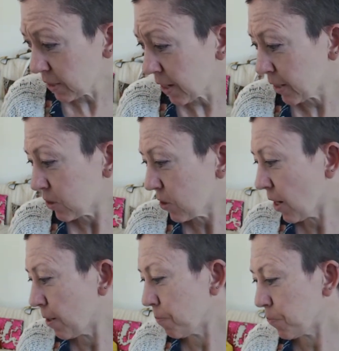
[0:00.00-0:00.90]
Yeah,
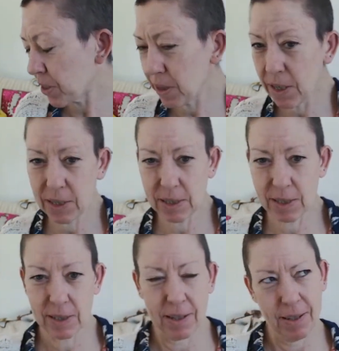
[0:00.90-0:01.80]
so in
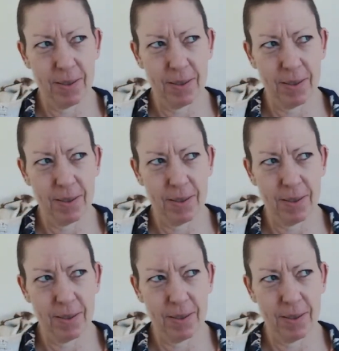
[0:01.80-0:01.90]
this,